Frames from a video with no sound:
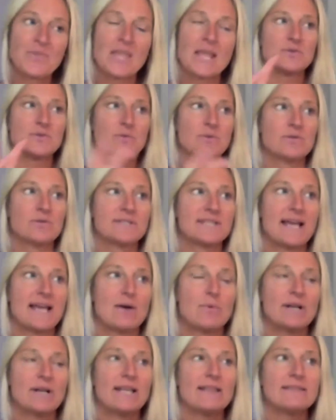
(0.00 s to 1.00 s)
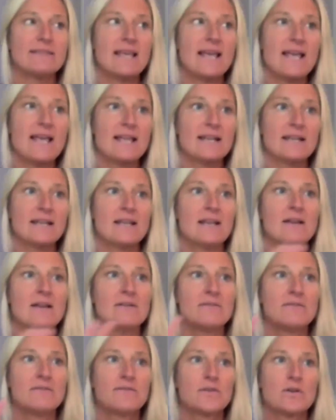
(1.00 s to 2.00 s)
So there's that one. And then
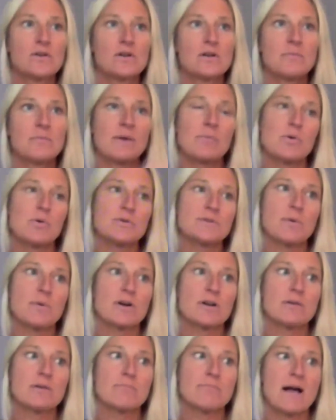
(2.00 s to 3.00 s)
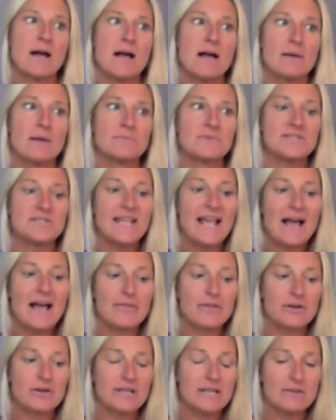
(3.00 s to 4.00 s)
for my postpartum moms, yeah,
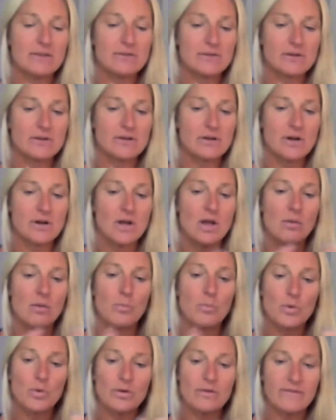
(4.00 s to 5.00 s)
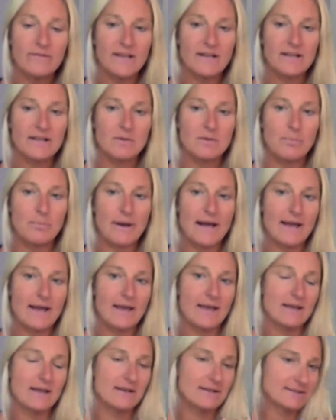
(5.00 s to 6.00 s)
they're either motivated
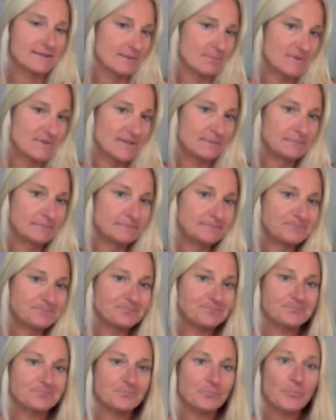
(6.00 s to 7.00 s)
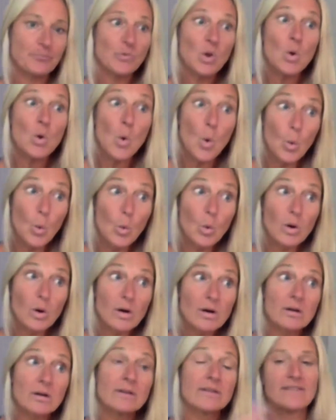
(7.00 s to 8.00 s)
by a symptom
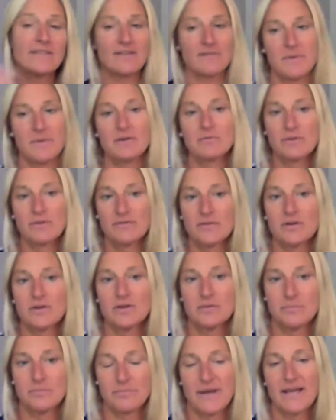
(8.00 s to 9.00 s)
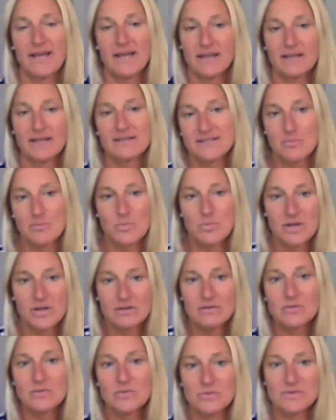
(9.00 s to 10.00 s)
or they've been referred by
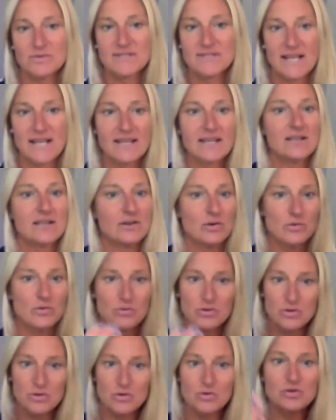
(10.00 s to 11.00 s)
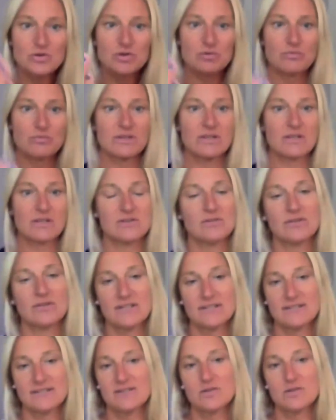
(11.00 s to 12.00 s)
someone who's saying, you should really do
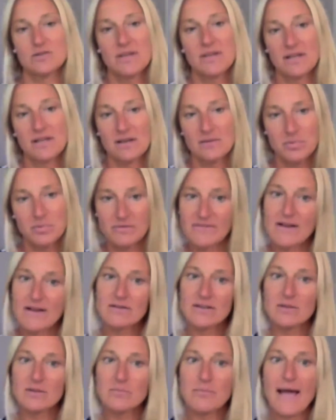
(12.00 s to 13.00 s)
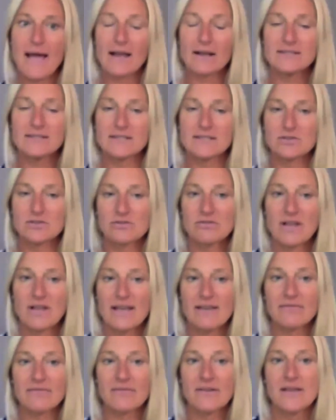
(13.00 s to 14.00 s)
this. This will make a profound impact in your
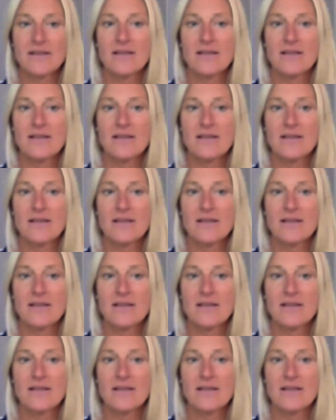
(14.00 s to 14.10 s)
life.